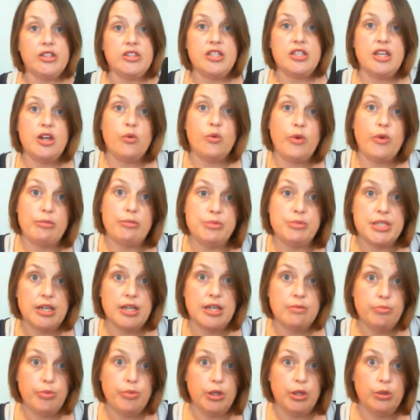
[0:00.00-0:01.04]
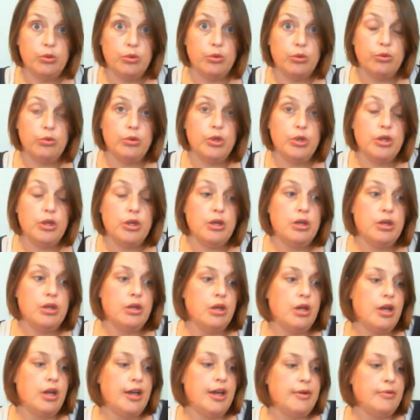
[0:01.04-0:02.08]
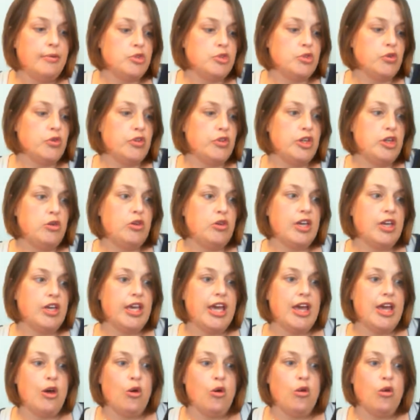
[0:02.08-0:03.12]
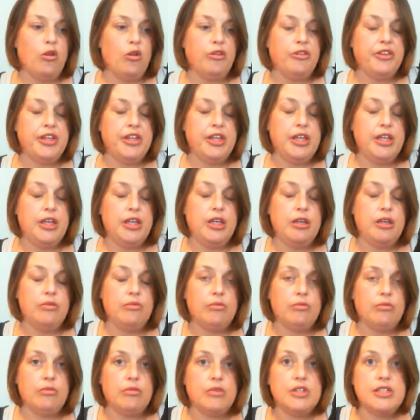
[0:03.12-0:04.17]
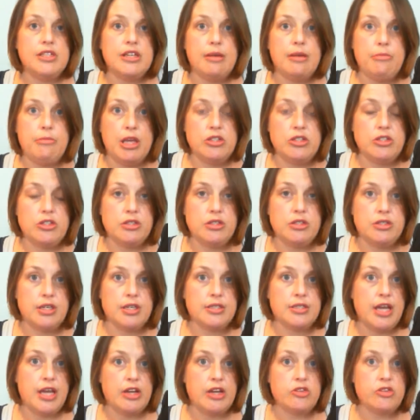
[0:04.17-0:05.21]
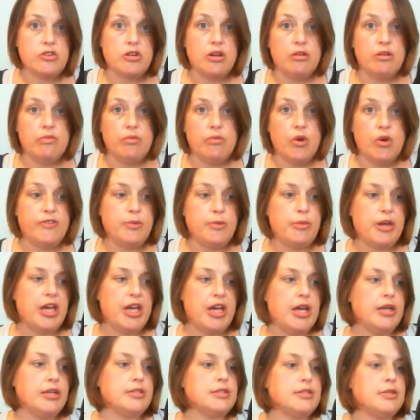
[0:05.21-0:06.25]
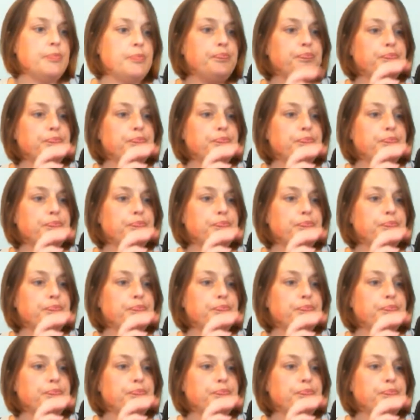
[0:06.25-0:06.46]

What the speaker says: to their website below so that you can get all the dimensions, etc. of the bags.